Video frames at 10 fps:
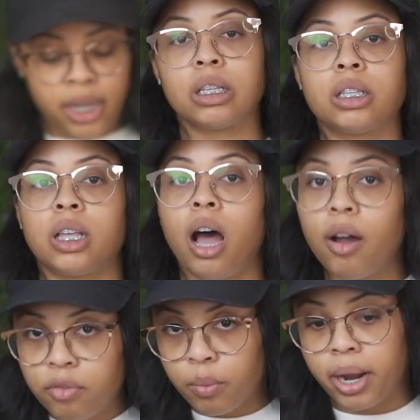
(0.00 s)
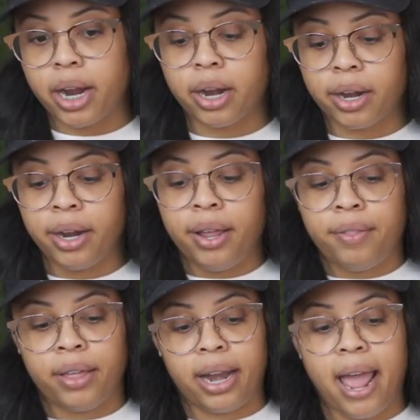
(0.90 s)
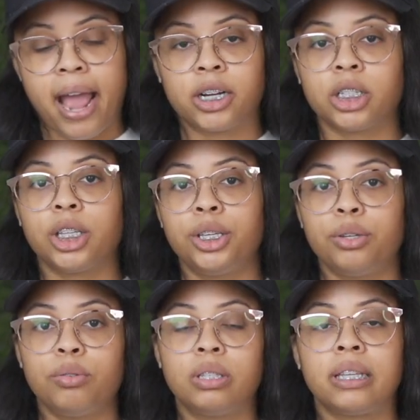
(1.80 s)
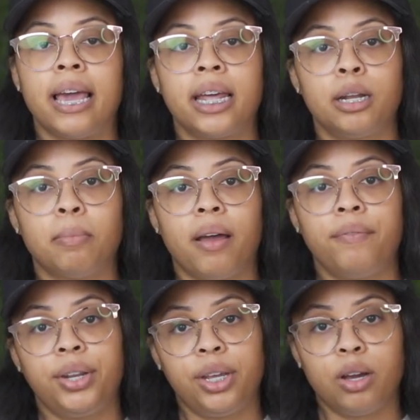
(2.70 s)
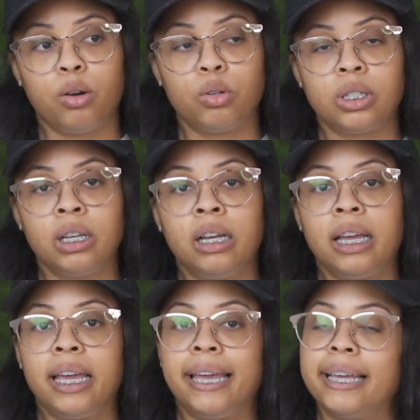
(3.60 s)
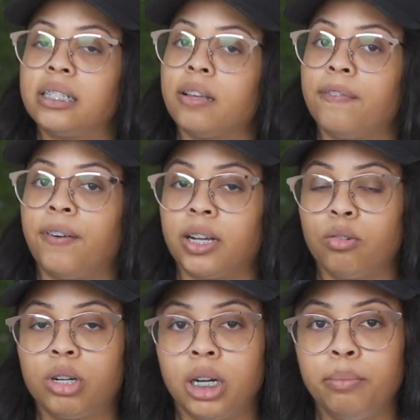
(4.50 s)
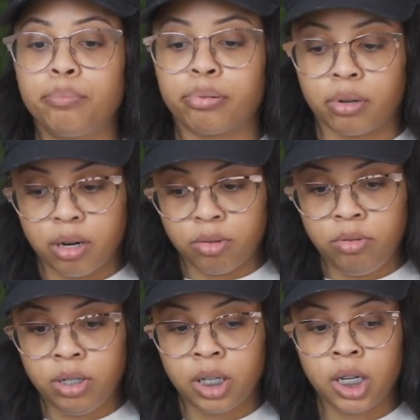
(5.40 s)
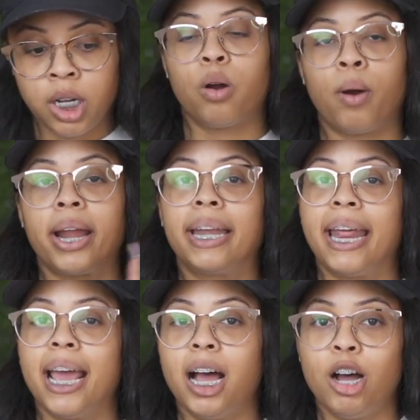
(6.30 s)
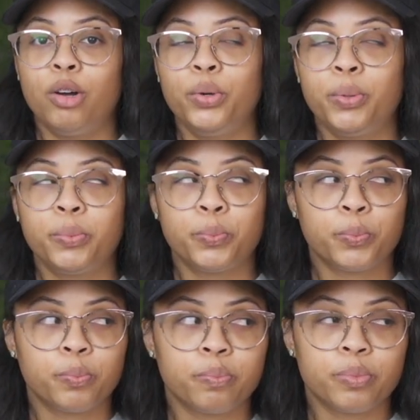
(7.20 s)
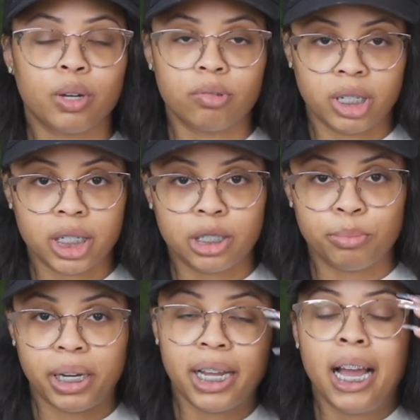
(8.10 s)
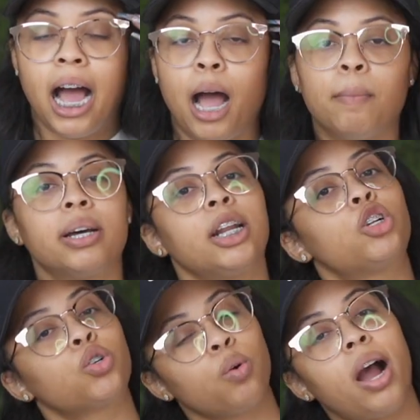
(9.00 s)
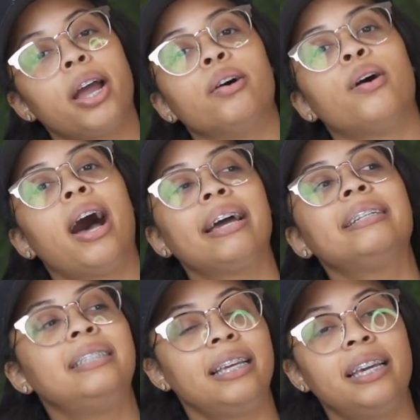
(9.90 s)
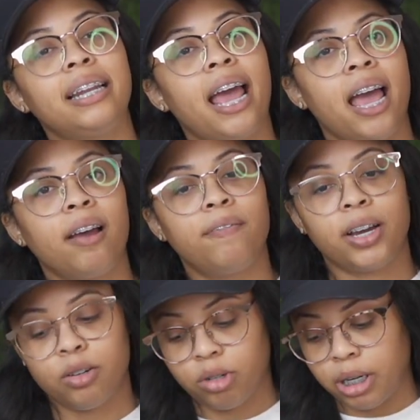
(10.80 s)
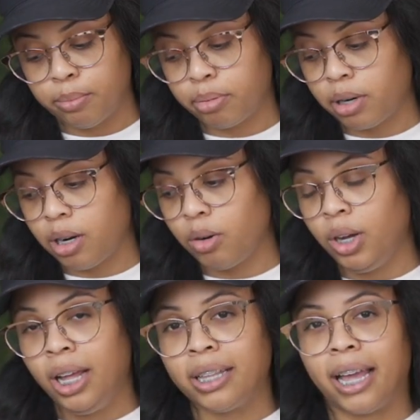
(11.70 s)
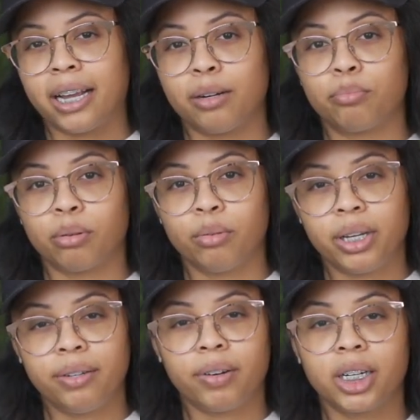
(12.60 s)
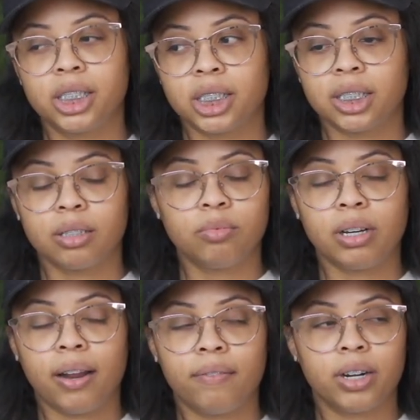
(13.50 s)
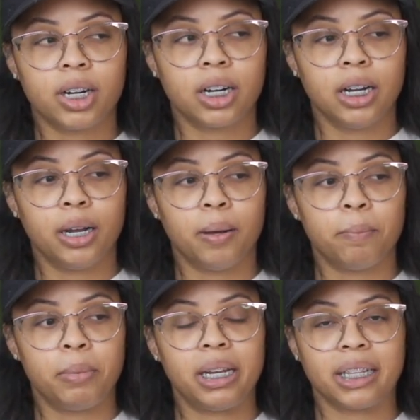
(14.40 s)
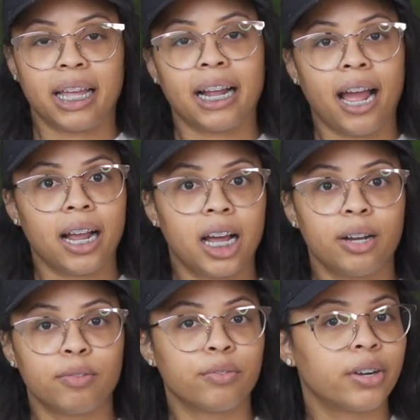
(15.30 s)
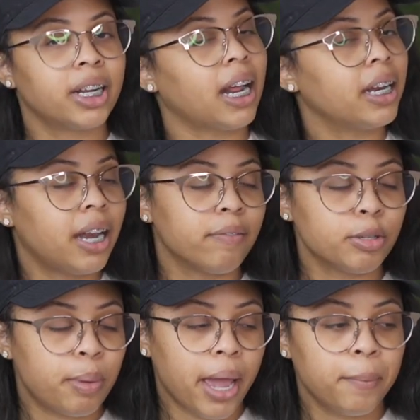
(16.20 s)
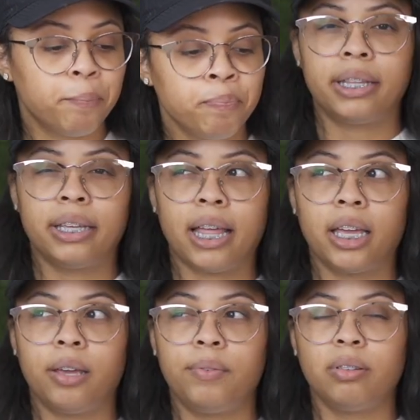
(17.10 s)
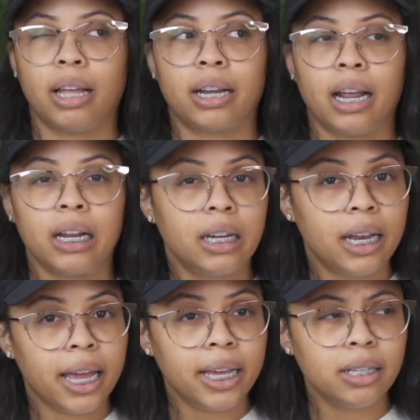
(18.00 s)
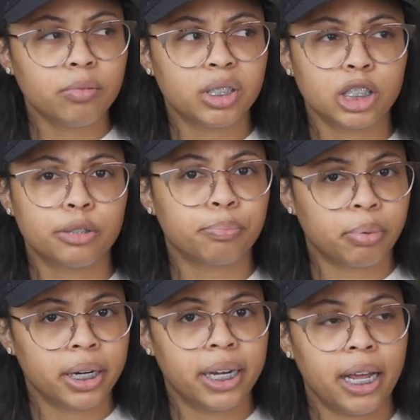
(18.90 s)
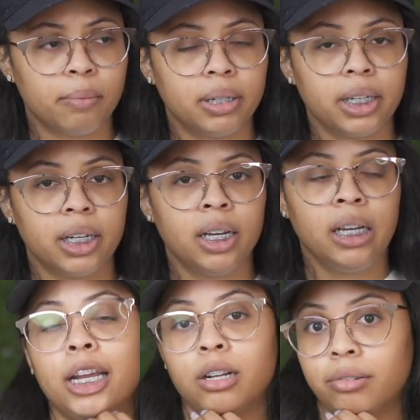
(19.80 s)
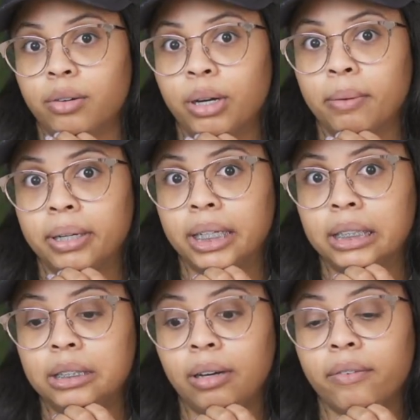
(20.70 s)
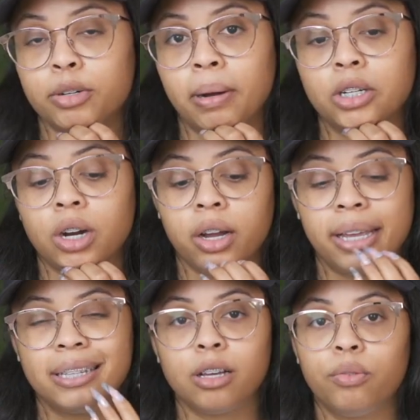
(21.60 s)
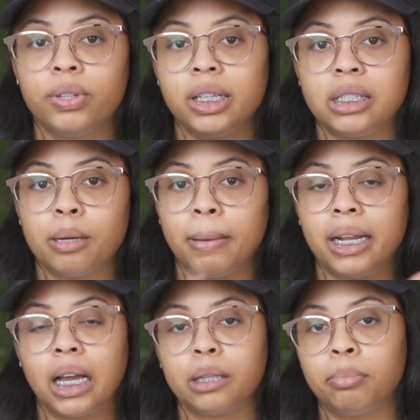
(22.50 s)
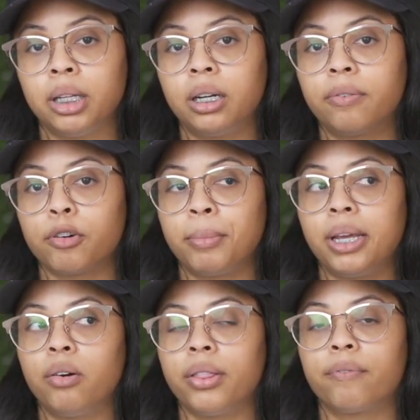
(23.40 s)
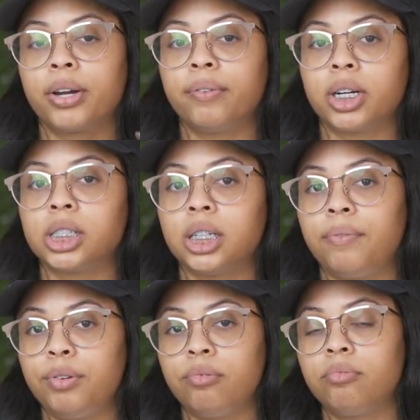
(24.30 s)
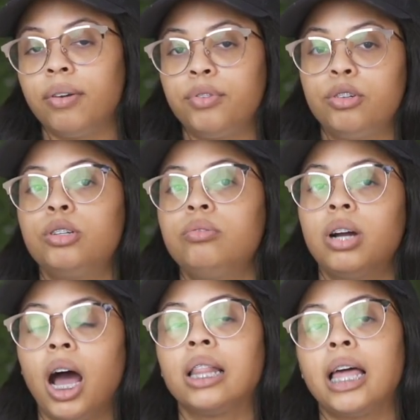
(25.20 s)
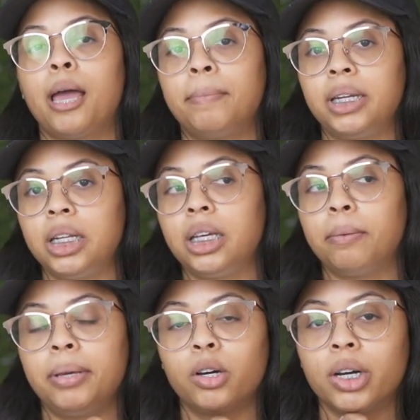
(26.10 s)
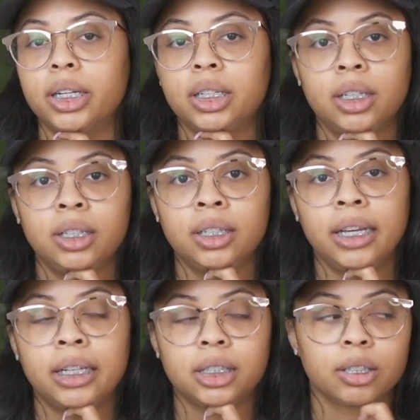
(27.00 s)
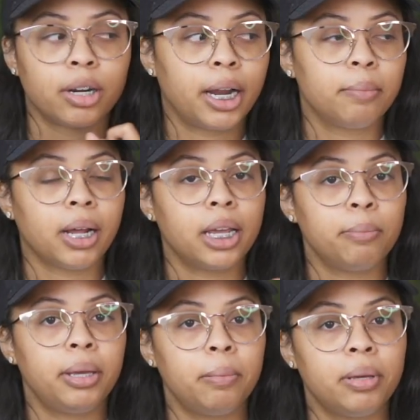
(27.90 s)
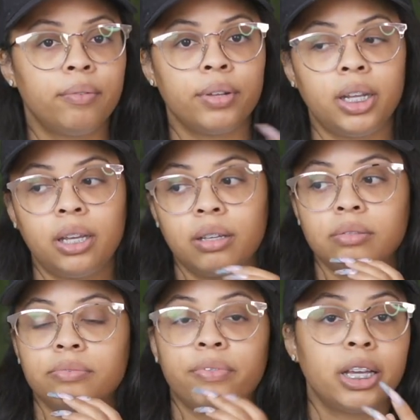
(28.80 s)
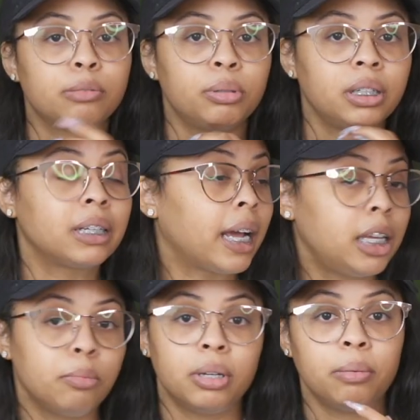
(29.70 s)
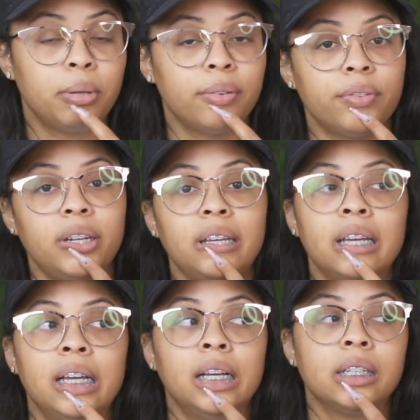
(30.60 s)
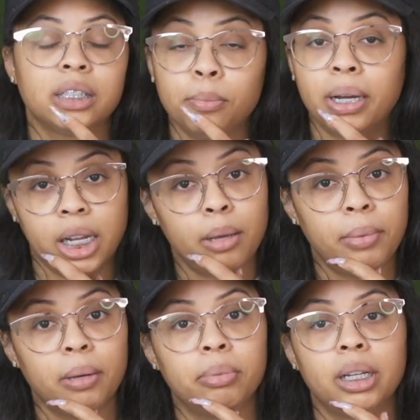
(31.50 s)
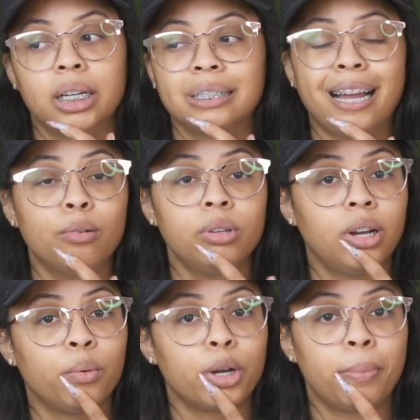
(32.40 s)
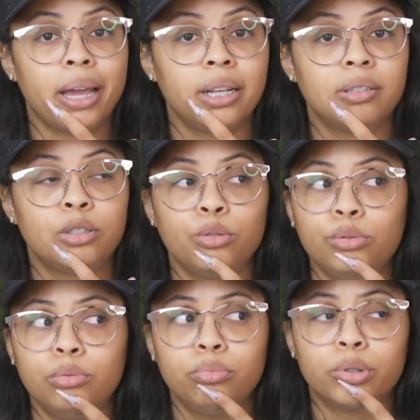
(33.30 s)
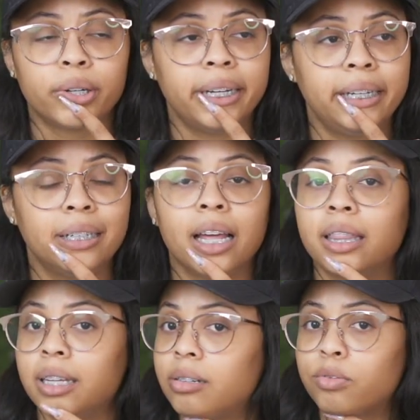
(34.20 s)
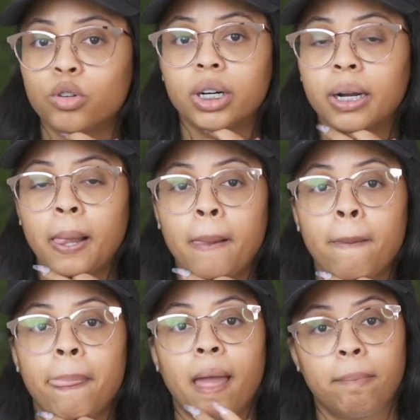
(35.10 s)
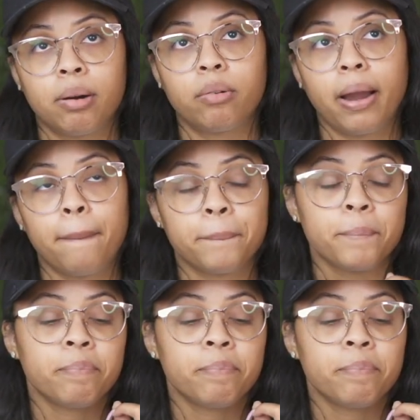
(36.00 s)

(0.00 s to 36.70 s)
The software that I actually use to edit my videos is Final Cut Pro. Right now, don't judge me, I'm on a trial. I did have Final Cut Pro, like a broken version or whatever, meaning like I got it for free and I didn't have to pay. I think they give you like 90 days, which is pretty damn good. I don't know what I'm gonna do after my trial ends. Hopefully somebody got the plug for me on the free version. If you do, holla at me, DM me on Instagram, Dayumi Epiphany, Facebook, Dayumi Epiphany. Somebody give me a plug, because I really don't want to pay $2, $3, nothing for that program.